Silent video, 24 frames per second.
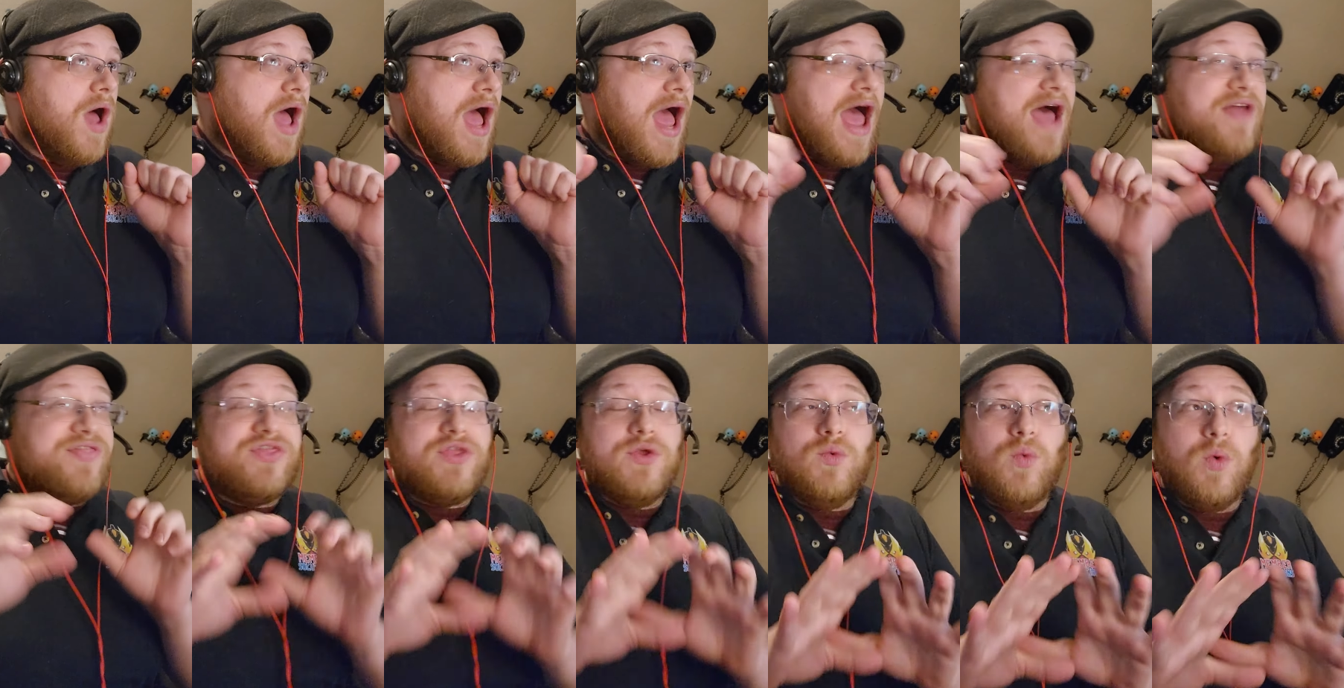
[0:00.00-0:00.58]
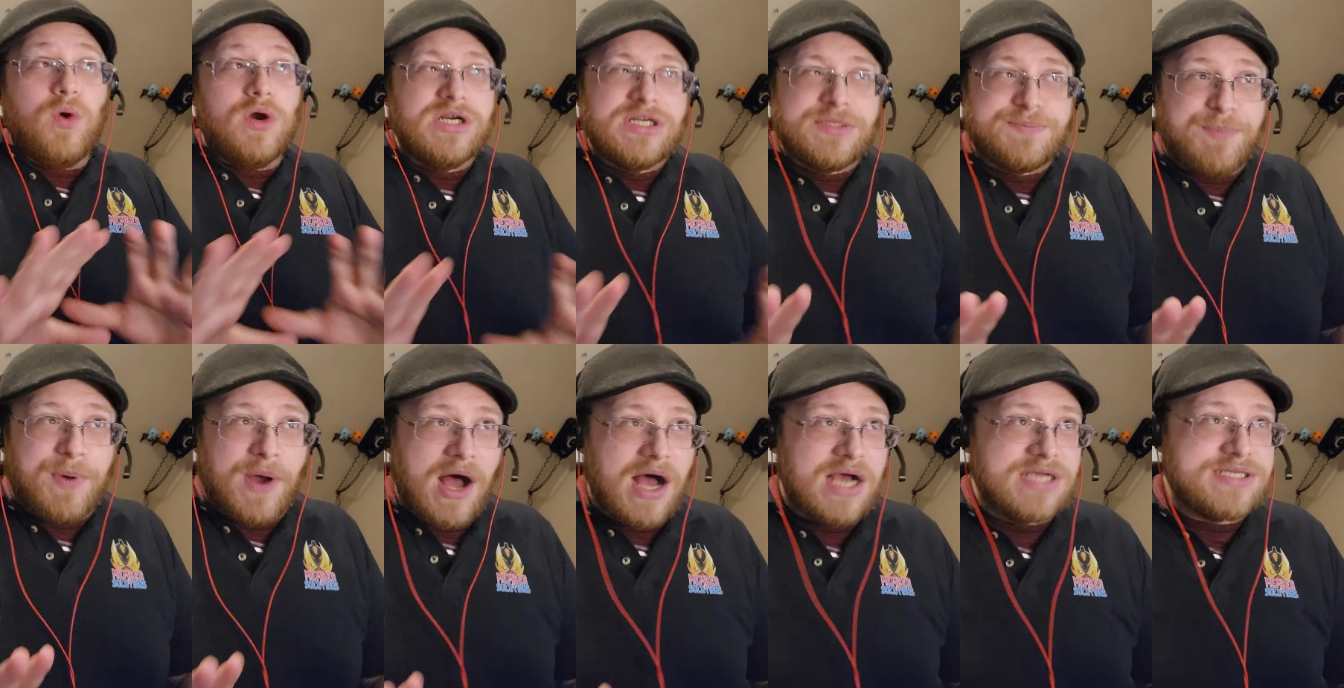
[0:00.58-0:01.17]
at the worst
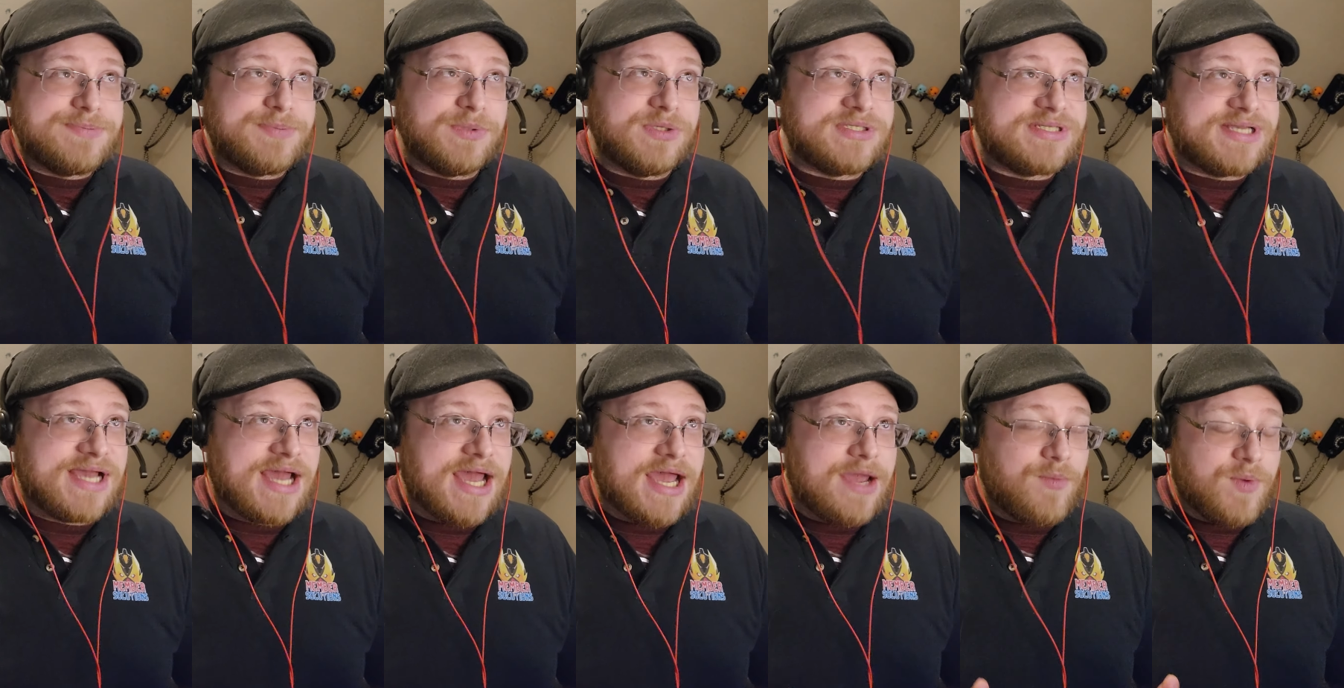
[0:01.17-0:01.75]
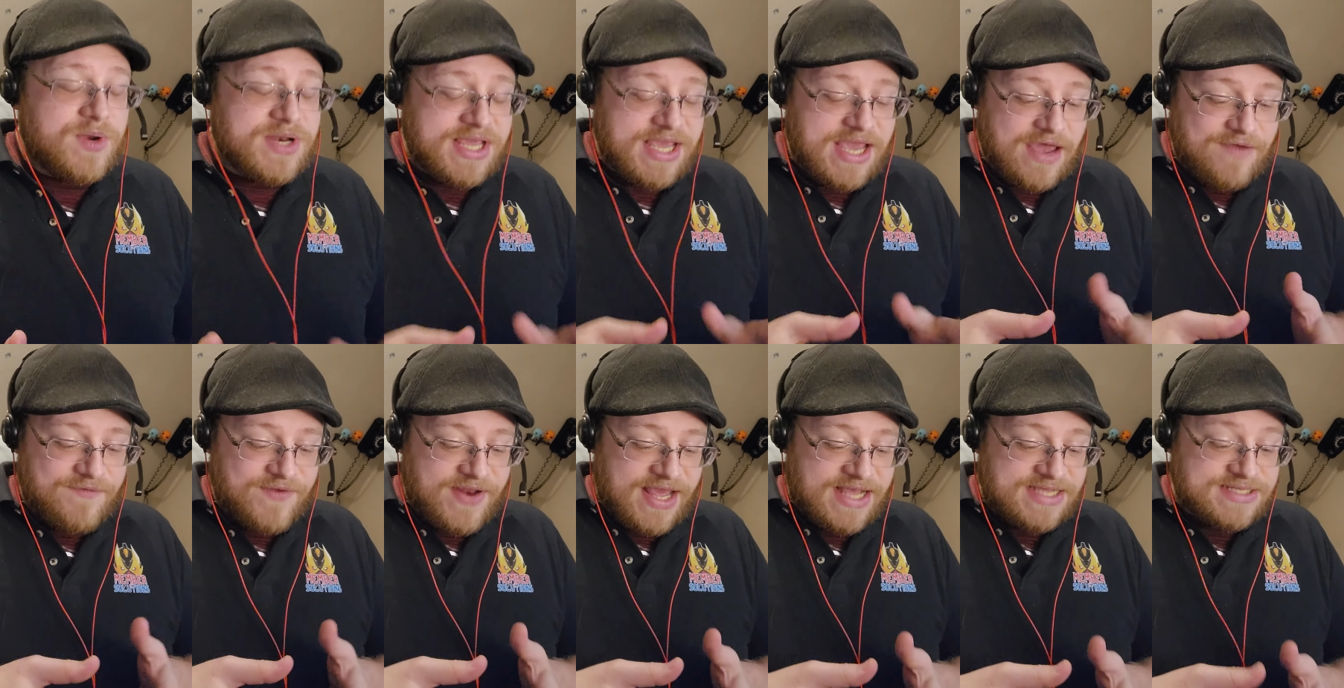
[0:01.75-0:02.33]
possible time when
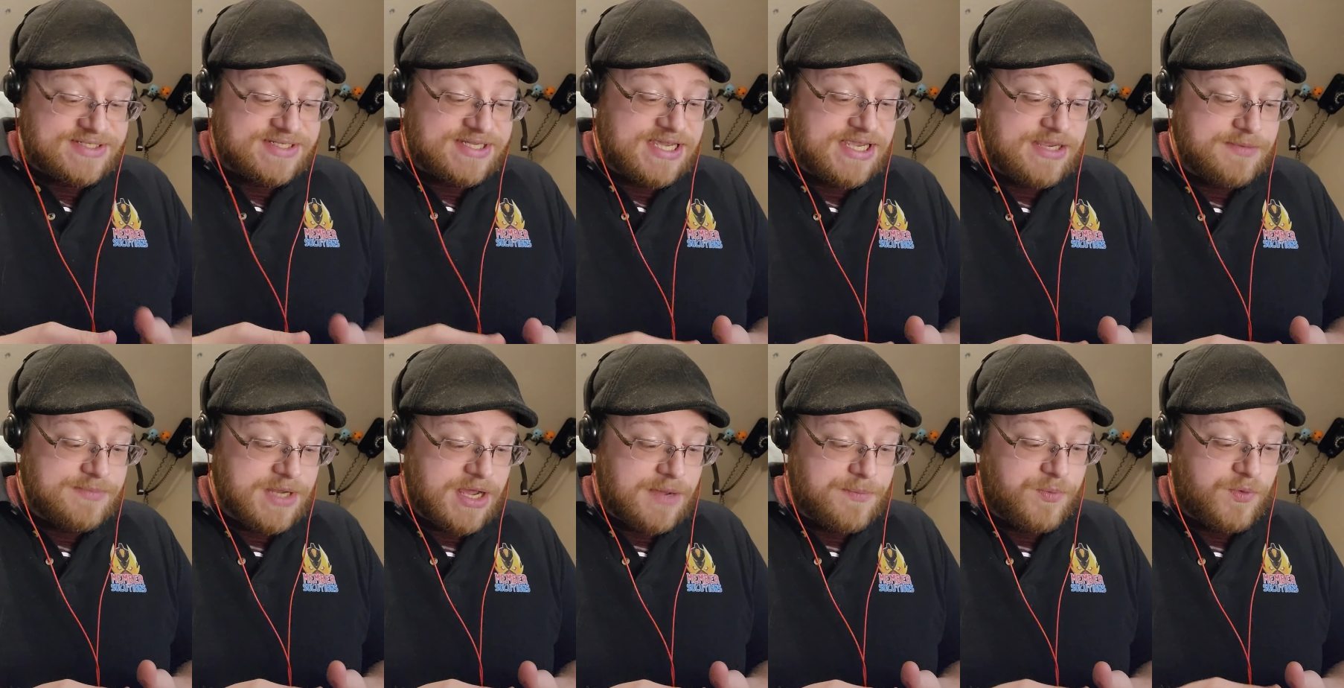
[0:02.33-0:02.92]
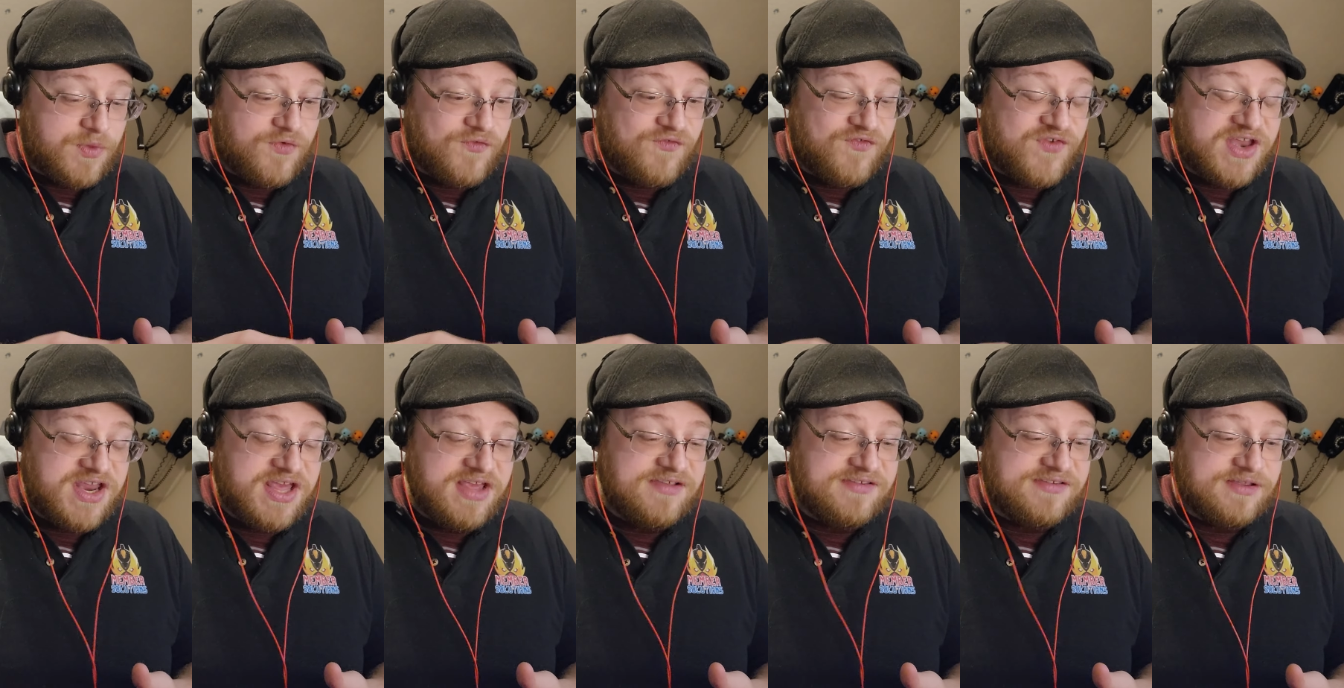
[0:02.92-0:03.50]
Kevin has teamed up with
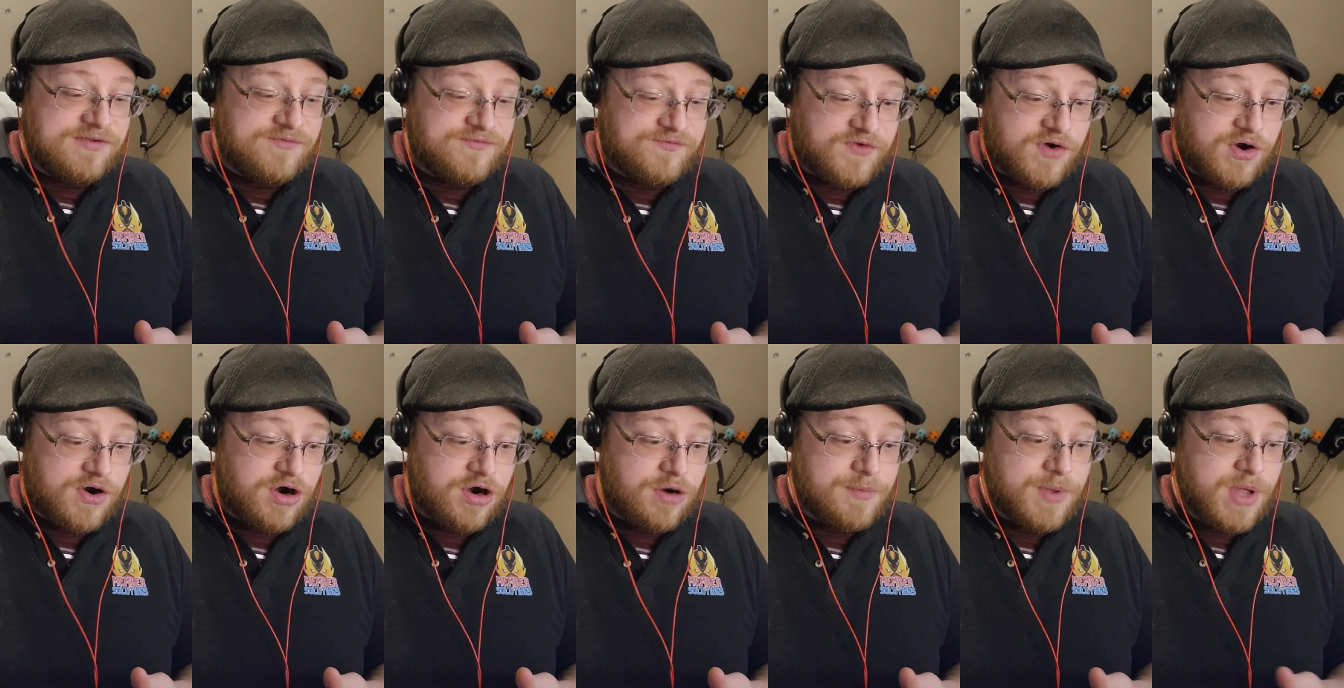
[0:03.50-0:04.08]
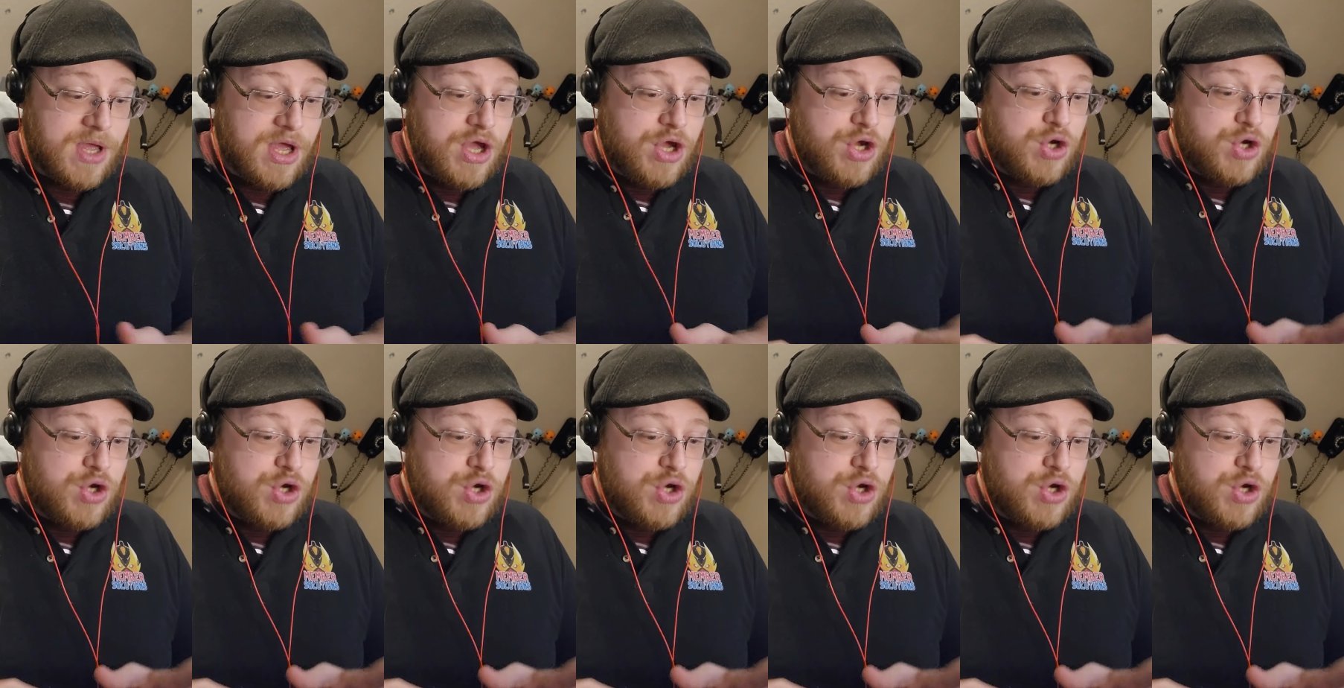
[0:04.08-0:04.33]
Phineas and Ferb